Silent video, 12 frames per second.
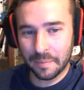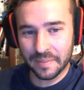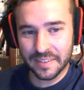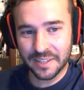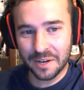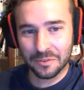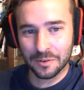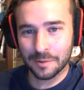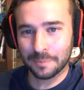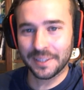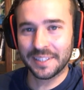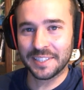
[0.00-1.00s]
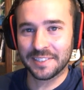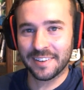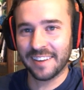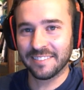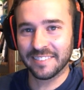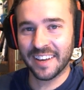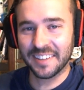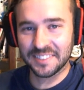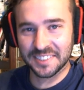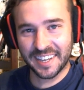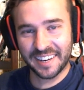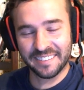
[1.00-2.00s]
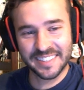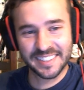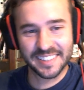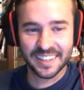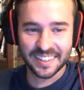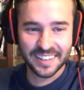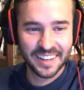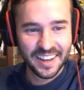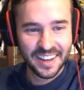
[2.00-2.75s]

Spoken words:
and then you go for a replenish right after that, just kind of reset it.